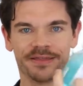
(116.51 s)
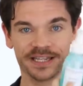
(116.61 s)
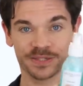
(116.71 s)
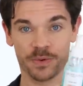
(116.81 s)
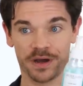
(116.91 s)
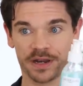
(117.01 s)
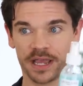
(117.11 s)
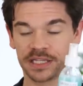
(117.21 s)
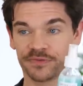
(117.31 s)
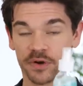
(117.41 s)
This
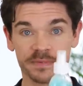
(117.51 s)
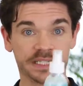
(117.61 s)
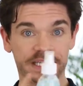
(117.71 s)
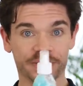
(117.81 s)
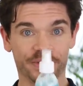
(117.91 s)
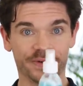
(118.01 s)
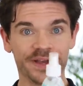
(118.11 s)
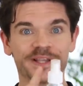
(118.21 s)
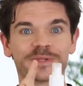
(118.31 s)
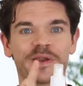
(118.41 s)
one is from the sea
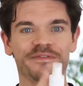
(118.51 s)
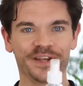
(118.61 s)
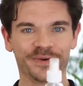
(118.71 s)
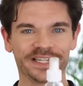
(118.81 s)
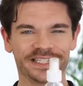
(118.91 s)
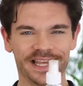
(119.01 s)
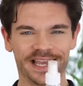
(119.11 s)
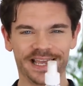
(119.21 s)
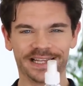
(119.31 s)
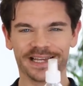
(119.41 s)
salt spray video I
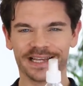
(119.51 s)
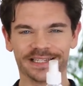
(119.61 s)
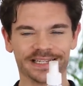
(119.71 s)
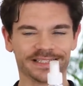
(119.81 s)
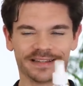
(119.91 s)
did. I did